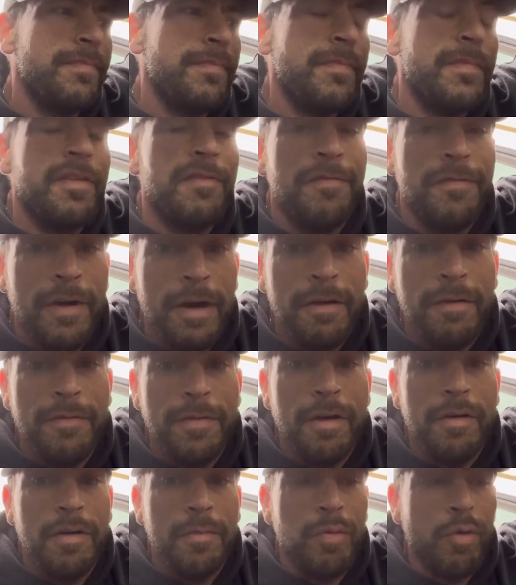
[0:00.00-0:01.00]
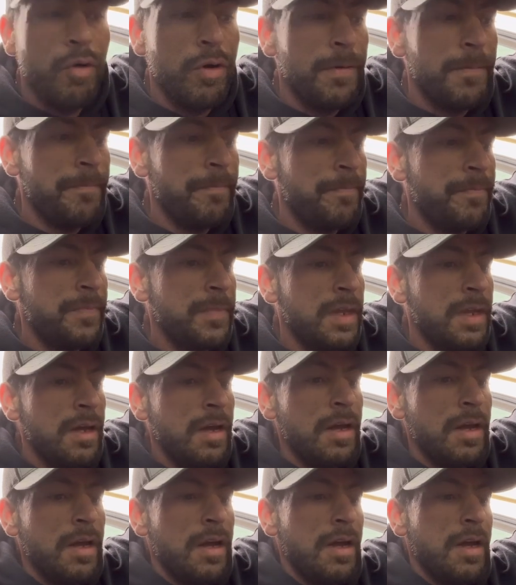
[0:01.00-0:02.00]
It's very, very important.
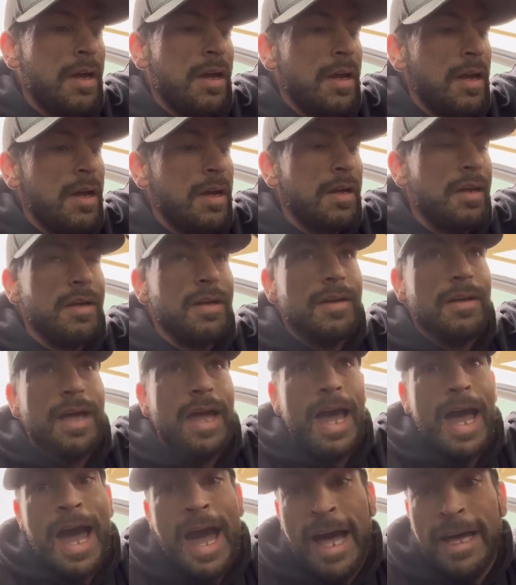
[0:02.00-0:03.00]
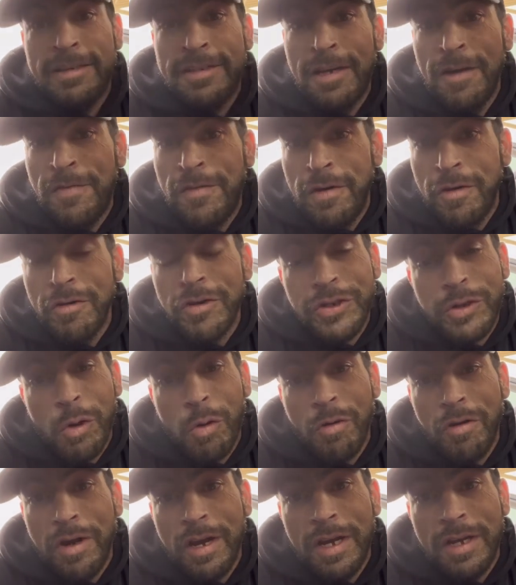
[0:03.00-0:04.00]
Ask if your
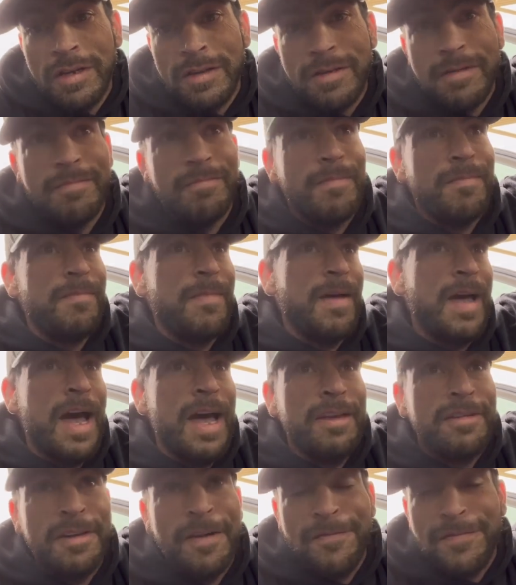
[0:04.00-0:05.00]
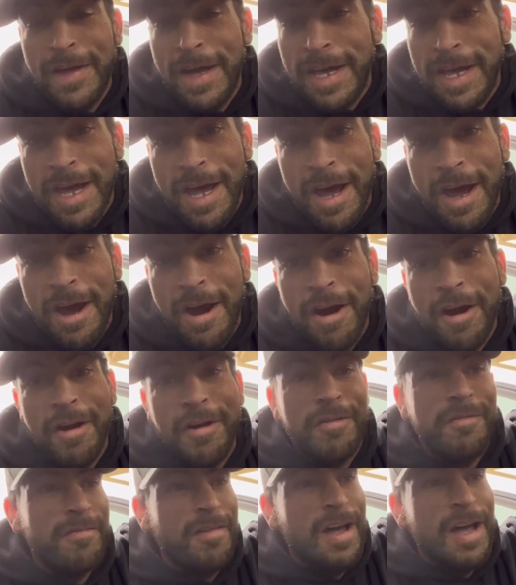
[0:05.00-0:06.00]
store is. Ask if they
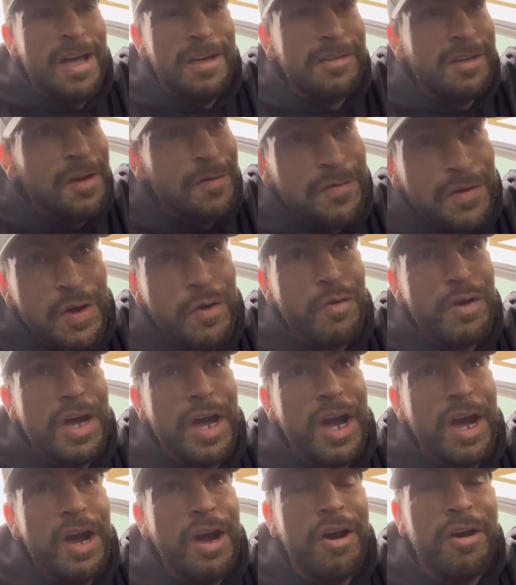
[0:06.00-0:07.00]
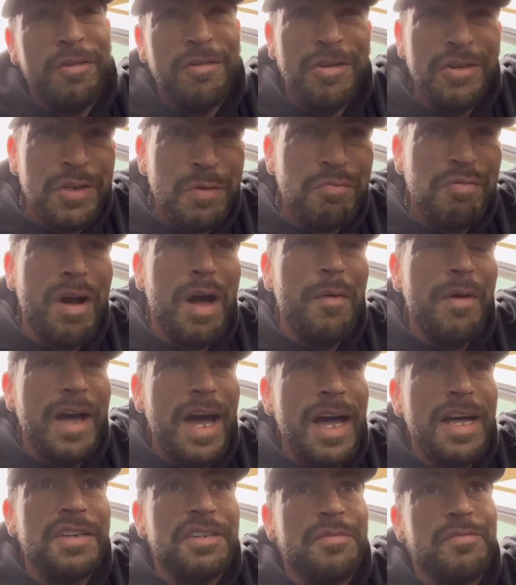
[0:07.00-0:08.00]
care. Ask if you care. You should probably
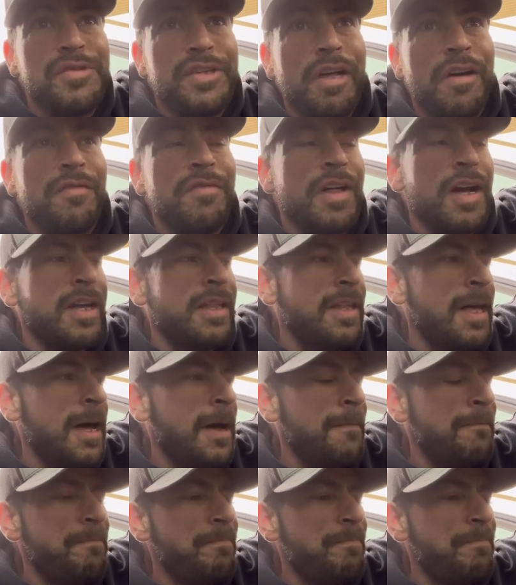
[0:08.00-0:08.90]
ask some stuff like that.